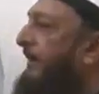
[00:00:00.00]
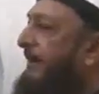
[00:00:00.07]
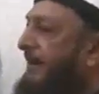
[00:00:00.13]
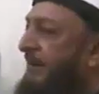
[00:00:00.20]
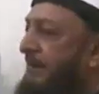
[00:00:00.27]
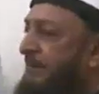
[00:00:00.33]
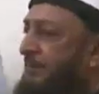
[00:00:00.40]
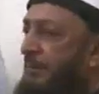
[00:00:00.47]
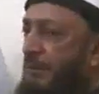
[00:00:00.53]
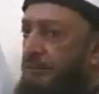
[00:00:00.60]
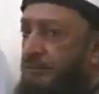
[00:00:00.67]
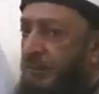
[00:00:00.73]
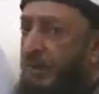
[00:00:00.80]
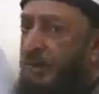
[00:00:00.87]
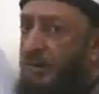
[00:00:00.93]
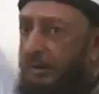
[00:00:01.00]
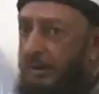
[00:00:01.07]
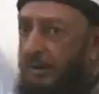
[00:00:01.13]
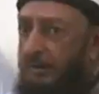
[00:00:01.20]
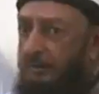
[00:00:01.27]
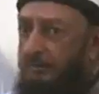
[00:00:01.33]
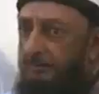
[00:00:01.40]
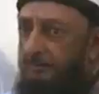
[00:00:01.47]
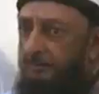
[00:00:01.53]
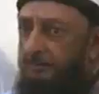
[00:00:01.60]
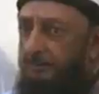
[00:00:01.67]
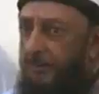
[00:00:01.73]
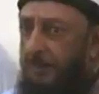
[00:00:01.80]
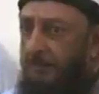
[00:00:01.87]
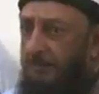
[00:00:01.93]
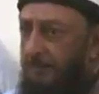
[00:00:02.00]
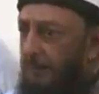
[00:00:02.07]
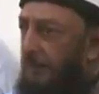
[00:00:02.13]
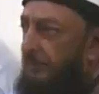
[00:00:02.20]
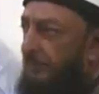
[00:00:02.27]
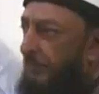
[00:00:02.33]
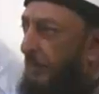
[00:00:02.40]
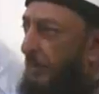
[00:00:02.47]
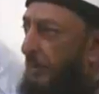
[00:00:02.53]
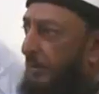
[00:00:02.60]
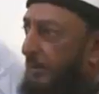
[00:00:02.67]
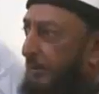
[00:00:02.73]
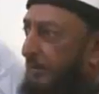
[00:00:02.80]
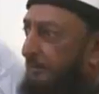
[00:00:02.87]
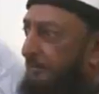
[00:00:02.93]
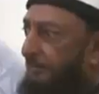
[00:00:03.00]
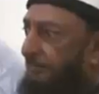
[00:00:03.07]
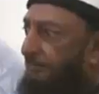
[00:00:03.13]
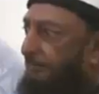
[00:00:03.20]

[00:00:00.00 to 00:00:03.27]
Meaning it's not scholarly. It's not scholarly.